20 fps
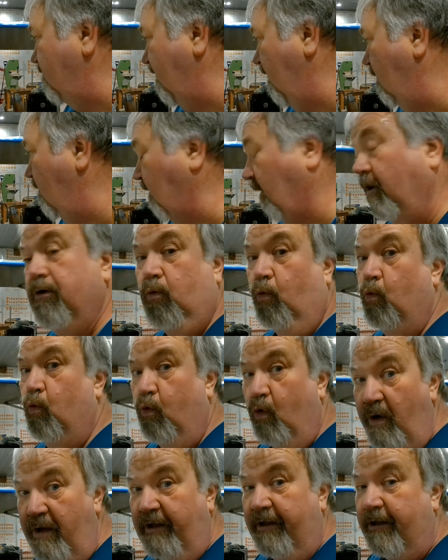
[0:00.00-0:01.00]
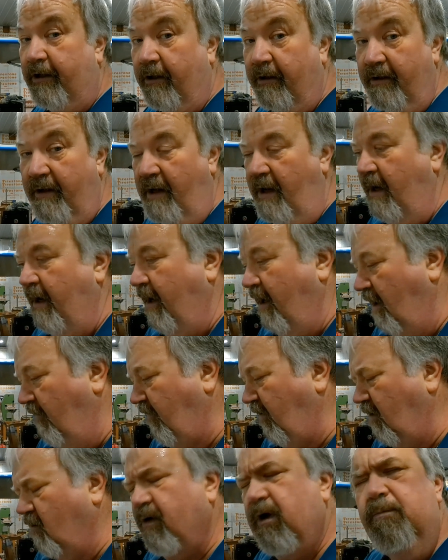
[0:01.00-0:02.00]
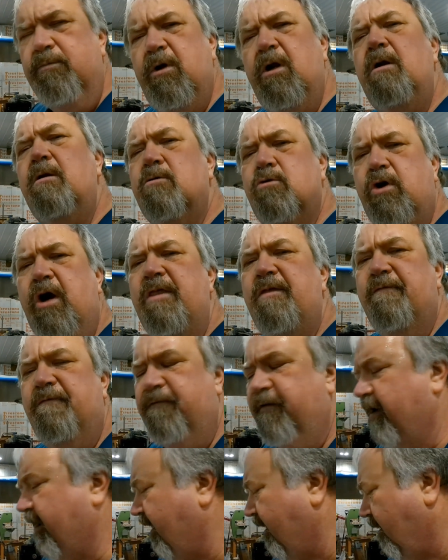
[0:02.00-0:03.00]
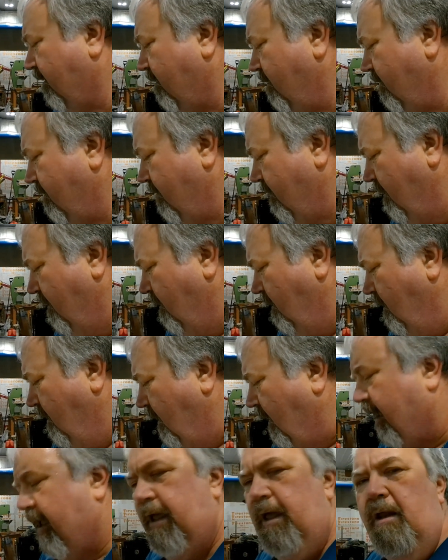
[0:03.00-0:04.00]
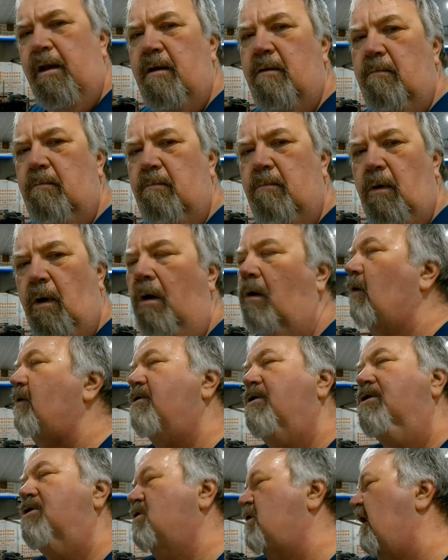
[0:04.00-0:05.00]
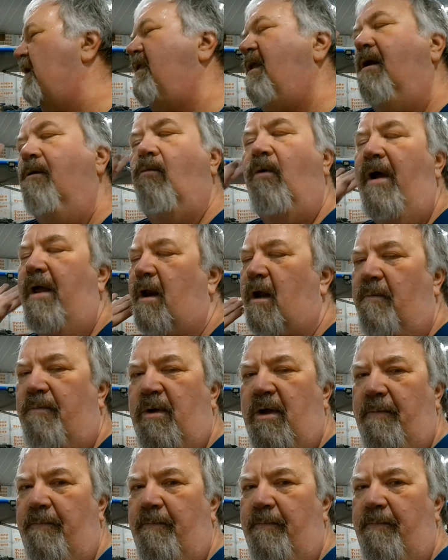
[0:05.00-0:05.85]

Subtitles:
it out and it looked really good. I figured, I'm going to try the fine. And it just shined it right up.